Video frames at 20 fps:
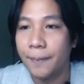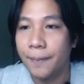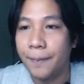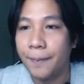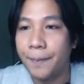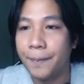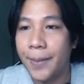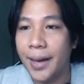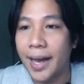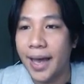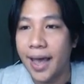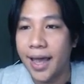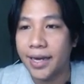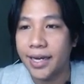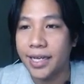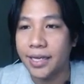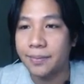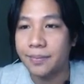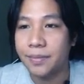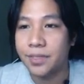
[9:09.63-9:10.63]

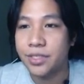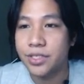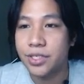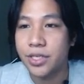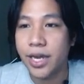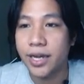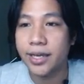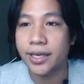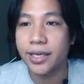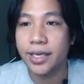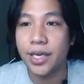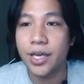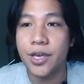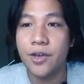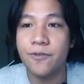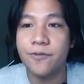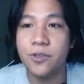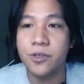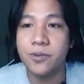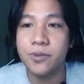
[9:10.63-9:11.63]
Pang-anim, check
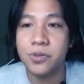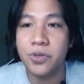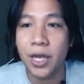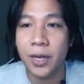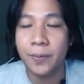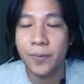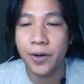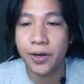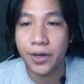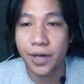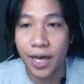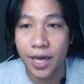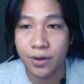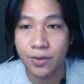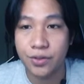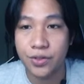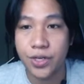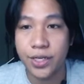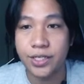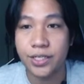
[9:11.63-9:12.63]
if subscriber
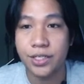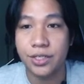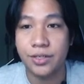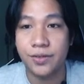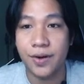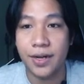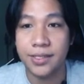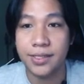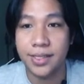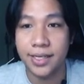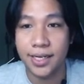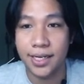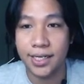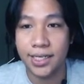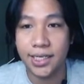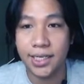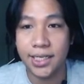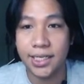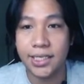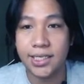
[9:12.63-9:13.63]
count changed
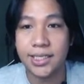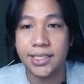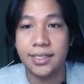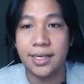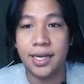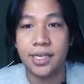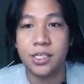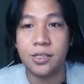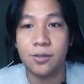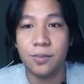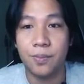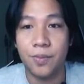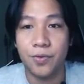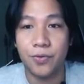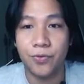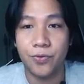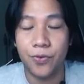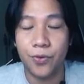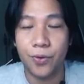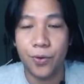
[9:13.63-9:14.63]
drastically just
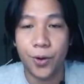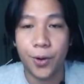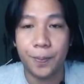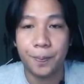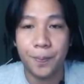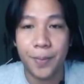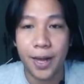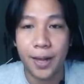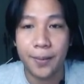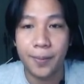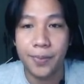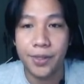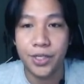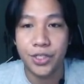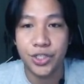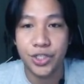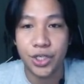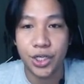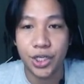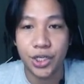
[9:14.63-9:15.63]
before
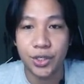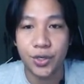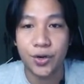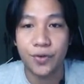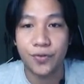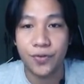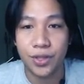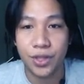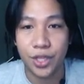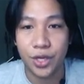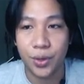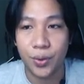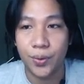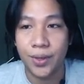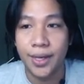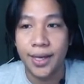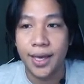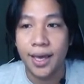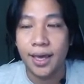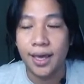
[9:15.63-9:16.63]
publishing your video.
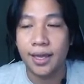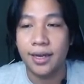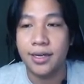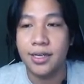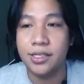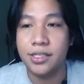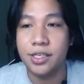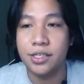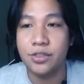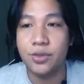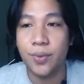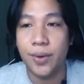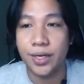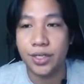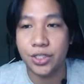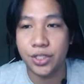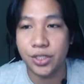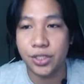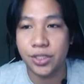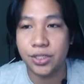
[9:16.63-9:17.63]
In these
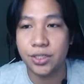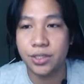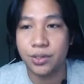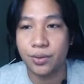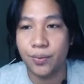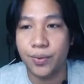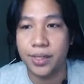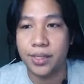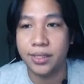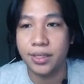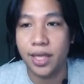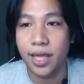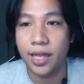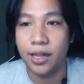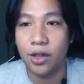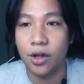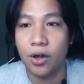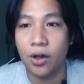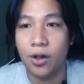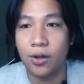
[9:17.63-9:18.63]
situations, we'll
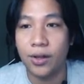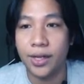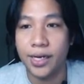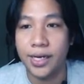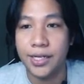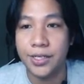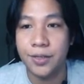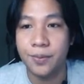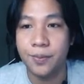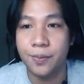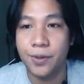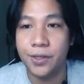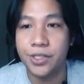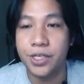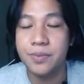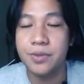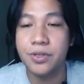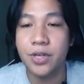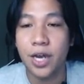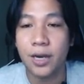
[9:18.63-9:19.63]
tell all eligible
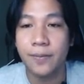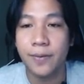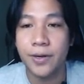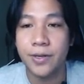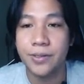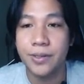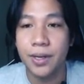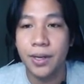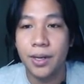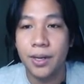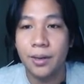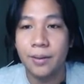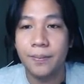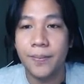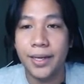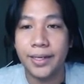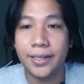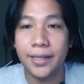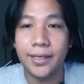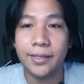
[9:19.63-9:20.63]
subscribers,
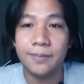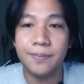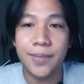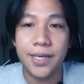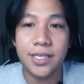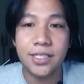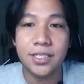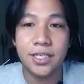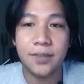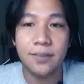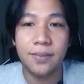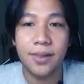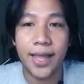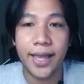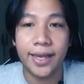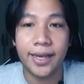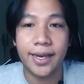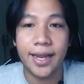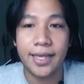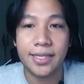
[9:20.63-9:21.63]
but it may seem
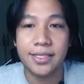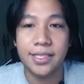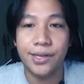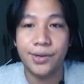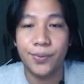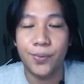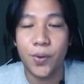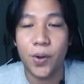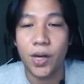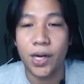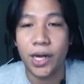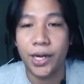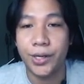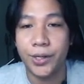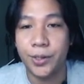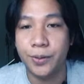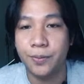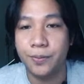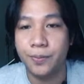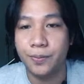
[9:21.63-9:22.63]
like less than
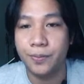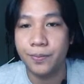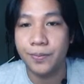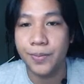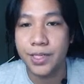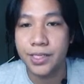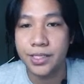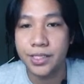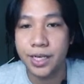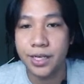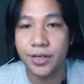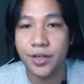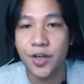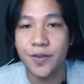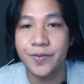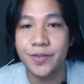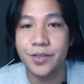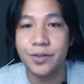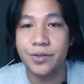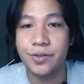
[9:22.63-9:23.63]
100%
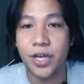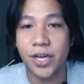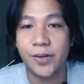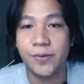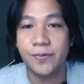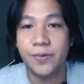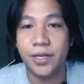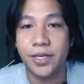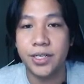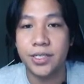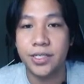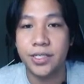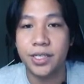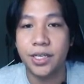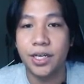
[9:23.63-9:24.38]
of subscribers